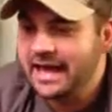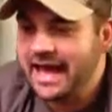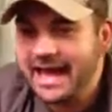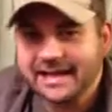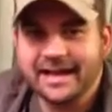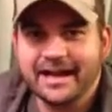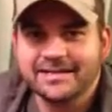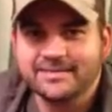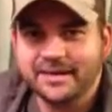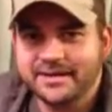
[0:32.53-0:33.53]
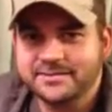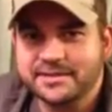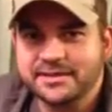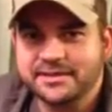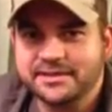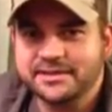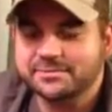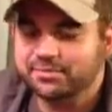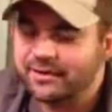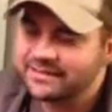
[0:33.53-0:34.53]
Hey guys, my name's Larry
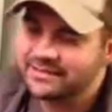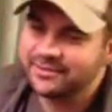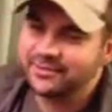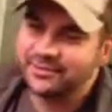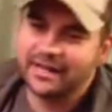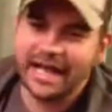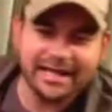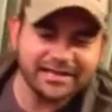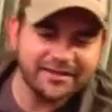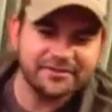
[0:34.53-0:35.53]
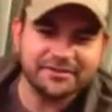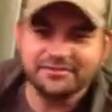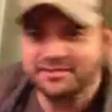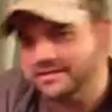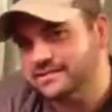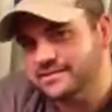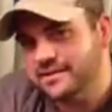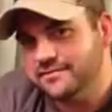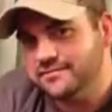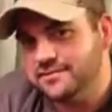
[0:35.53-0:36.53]
Cooke. Praise the Lord. I love you. Jesus
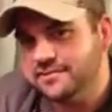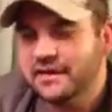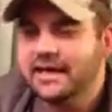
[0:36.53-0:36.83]
loves you.